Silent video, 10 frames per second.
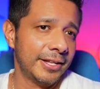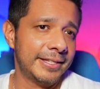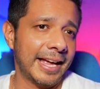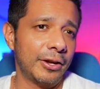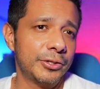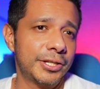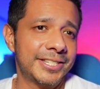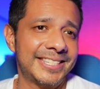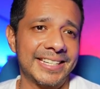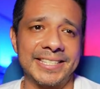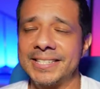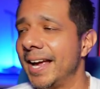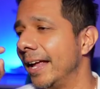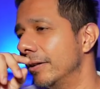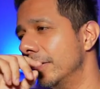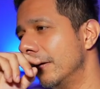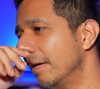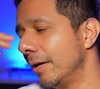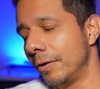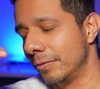down to 610.
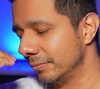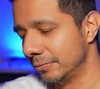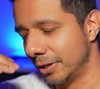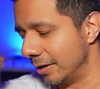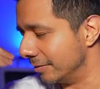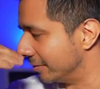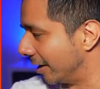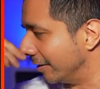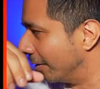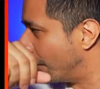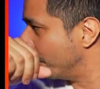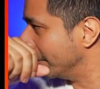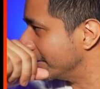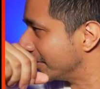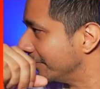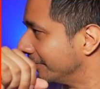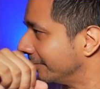Done, done. Homeless.